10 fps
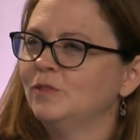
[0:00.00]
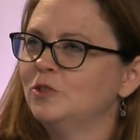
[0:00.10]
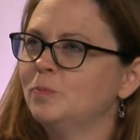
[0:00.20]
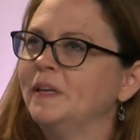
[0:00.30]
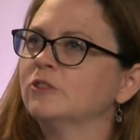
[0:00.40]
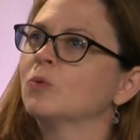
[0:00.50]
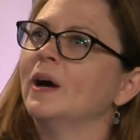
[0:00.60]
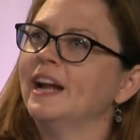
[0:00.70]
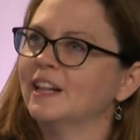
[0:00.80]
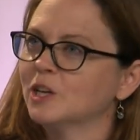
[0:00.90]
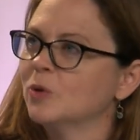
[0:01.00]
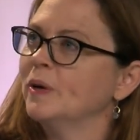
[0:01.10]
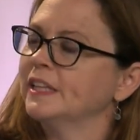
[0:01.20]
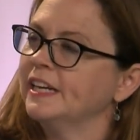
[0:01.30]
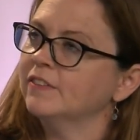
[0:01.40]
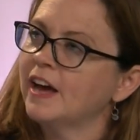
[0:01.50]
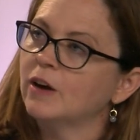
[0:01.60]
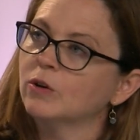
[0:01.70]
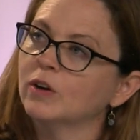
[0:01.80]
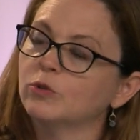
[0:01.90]
speaks quite eloquently of
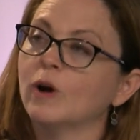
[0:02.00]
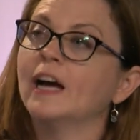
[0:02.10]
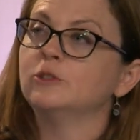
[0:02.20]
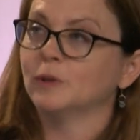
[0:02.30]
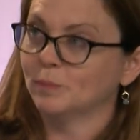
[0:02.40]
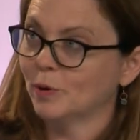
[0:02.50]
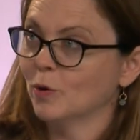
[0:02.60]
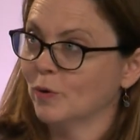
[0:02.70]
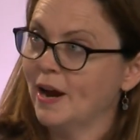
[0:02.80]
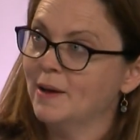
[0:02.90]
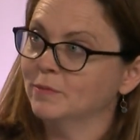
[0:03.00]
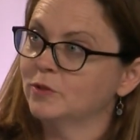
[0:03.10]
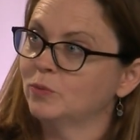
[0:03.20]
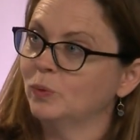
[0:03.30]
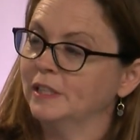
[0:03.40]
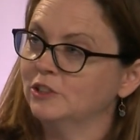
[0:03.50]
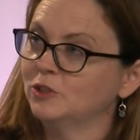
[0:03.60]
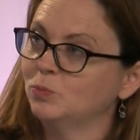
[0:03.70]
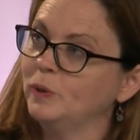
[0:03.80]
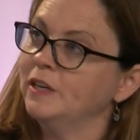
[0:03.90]
how graduate programs,
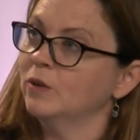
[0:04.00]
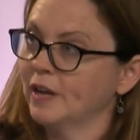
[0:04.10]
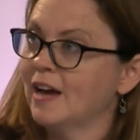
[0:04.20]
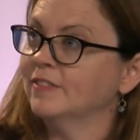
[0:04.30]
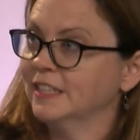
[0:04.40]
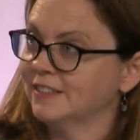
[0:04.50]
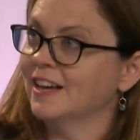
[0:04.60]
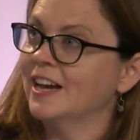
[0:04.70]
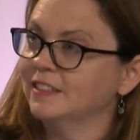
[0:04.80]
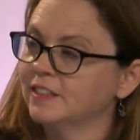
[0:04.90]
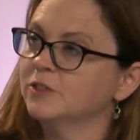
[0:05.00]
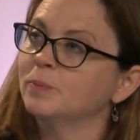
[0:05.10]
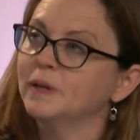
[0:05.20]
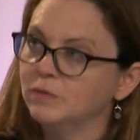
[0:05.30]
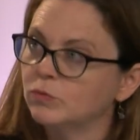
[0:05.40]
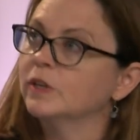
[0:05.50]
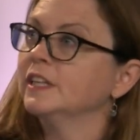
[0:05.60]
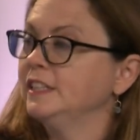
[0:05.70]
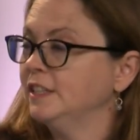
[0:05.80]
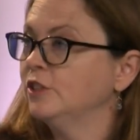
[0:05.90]
which we don't have in the sciences, but
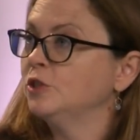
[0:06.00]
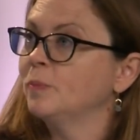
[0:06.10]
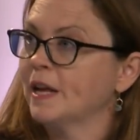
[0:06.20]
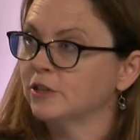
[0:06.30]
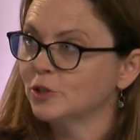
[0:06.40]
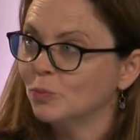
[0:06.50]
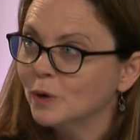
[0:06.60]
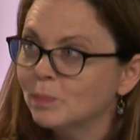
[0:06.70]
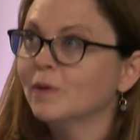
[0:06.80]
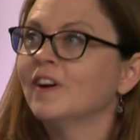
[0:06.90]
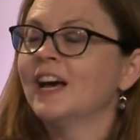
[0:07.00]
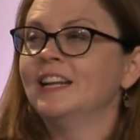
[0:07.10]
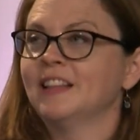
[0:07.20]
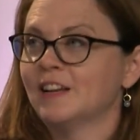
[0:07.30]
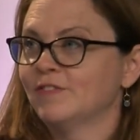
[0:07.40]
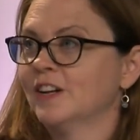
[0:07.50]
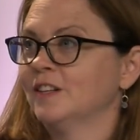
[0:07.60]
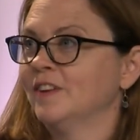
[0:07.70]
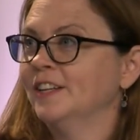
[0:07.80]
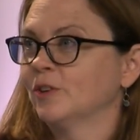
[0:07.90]
really need to do better. So we're providing that
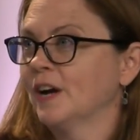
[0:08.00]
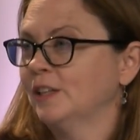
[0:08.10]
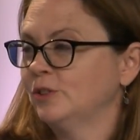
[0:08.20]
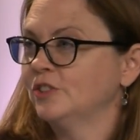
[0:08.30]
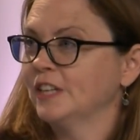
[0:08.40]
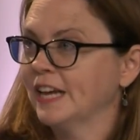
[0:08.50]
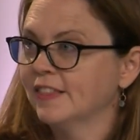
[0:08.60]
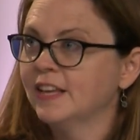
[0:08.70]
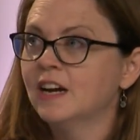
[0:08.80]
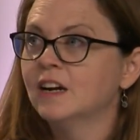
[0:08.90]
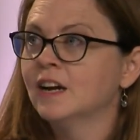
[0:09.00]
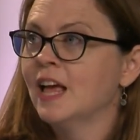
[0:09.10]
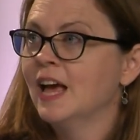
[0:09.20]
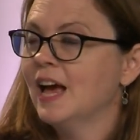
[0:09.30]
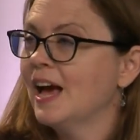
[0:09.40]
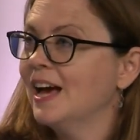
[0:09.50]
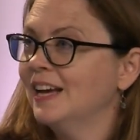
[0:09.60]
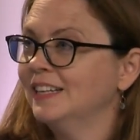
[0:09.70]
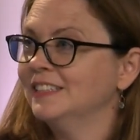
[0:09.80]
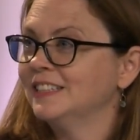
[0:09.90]
funnel of undergraduates to get there,
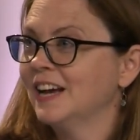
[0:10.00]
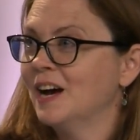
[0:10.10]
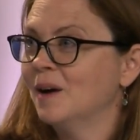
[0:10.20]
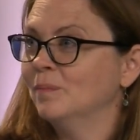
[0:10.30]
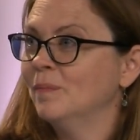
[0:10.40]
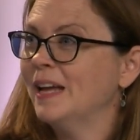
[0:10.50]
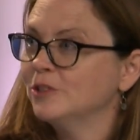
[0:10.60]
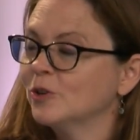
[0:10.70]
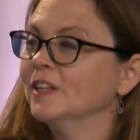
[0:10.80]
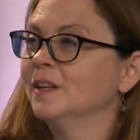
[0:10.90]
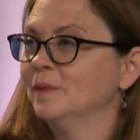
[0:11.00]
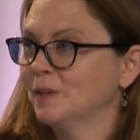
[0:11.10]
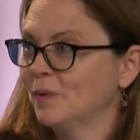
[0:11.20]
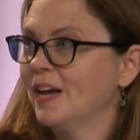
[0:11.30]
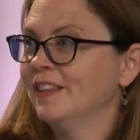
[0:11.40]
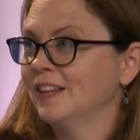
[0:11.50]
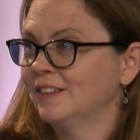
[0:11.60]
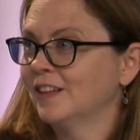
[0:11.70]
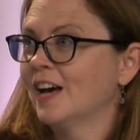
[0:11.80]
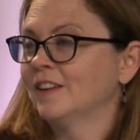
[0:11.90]
and mentoring them in the way that a
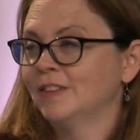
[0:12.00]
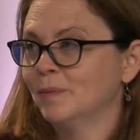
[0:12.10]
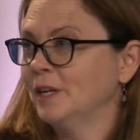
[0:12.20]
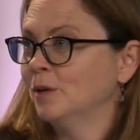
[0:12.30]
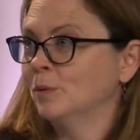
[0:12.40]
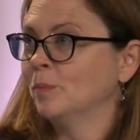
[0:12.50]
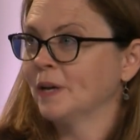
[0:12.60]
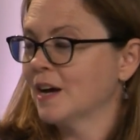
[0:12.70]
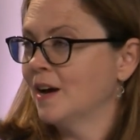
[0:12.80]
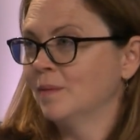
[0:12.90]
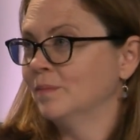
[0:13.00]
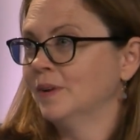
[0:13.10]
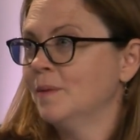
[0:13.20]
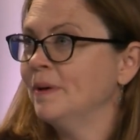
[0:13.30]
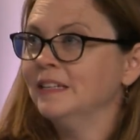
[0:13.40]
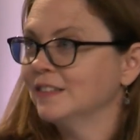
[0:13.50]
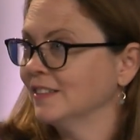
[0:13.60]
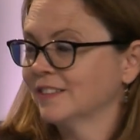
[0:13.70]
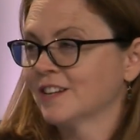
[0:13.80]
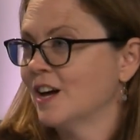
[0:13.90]
lot of them I know will become
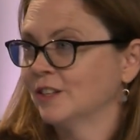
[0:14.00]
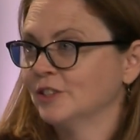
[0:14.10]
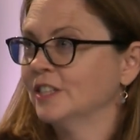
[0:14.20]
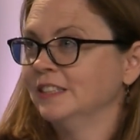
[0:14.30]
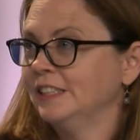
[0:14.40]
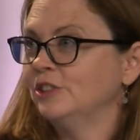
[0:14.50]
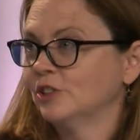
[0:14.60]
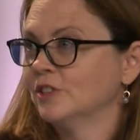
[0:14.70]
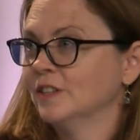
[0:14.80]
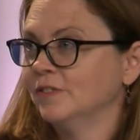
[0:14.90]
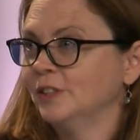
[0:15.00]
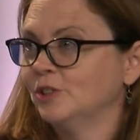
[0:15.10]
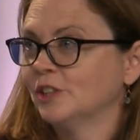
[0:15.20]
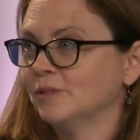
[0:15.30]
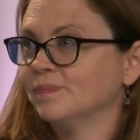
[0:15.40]
amazing scholars and teachers in the future.